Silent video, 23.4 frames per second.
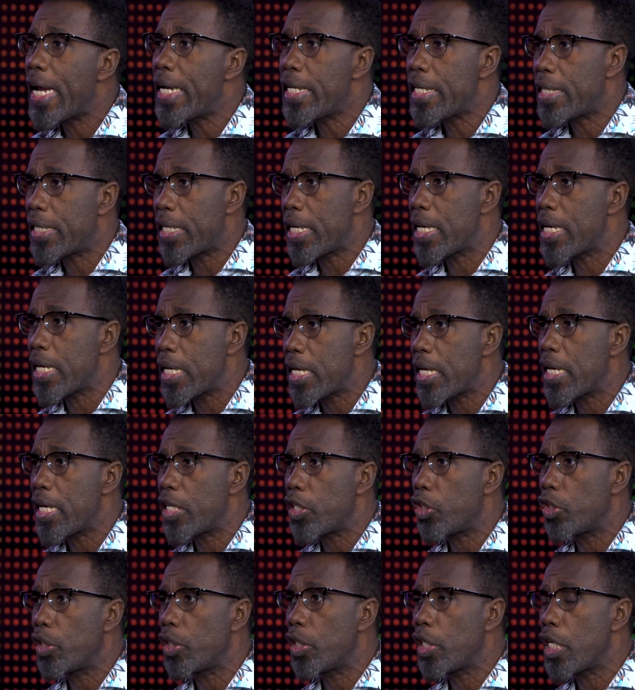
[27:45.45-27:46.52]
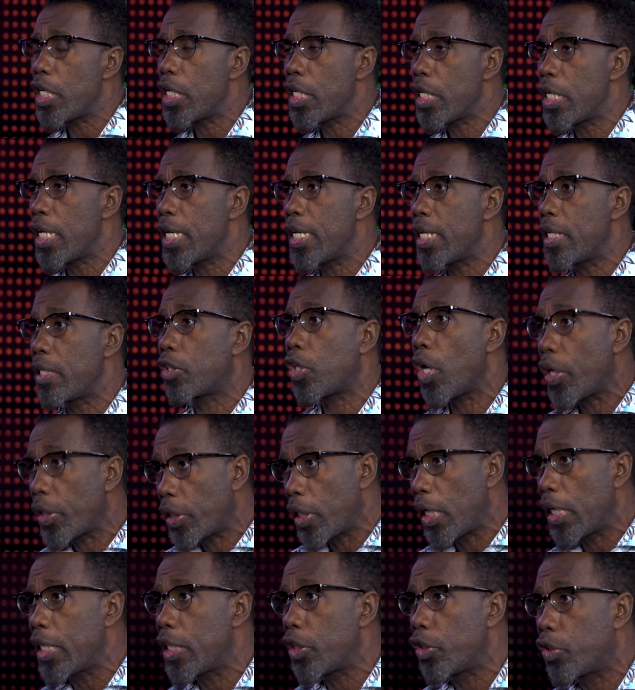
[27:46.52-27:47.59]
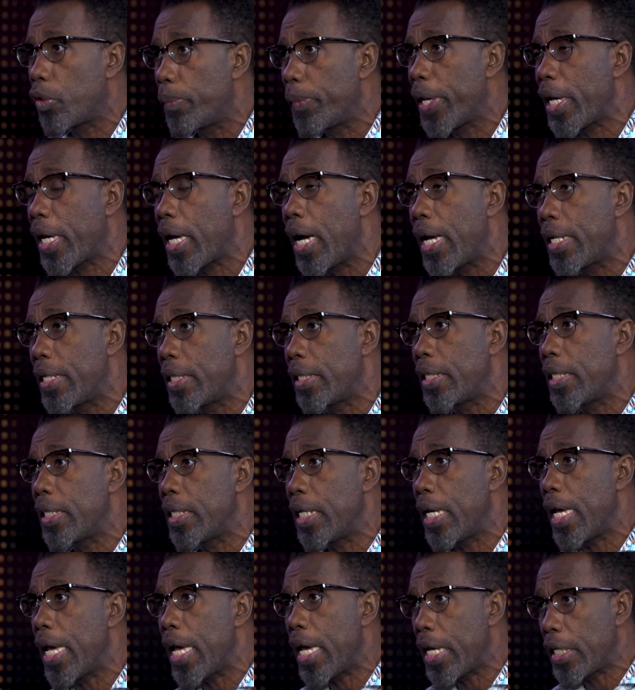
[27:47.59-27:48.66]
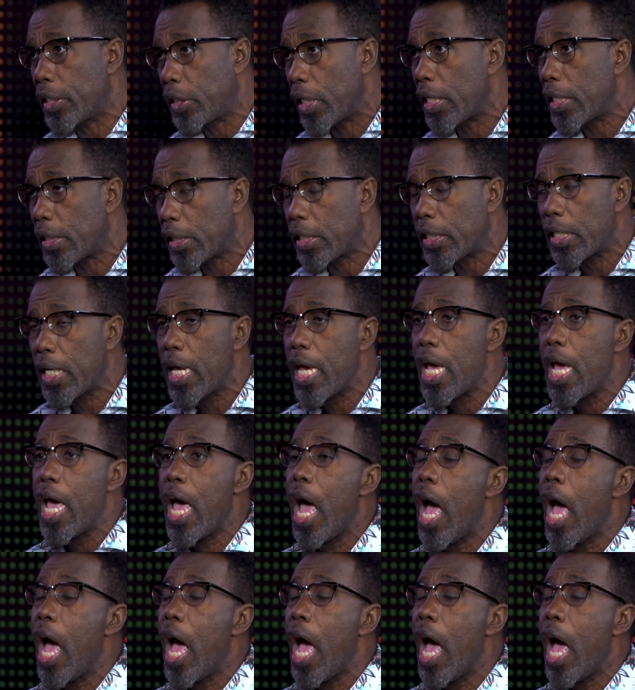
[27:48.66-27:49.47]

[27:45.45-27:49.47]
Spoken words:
anything in certainly in Jamaica in ages.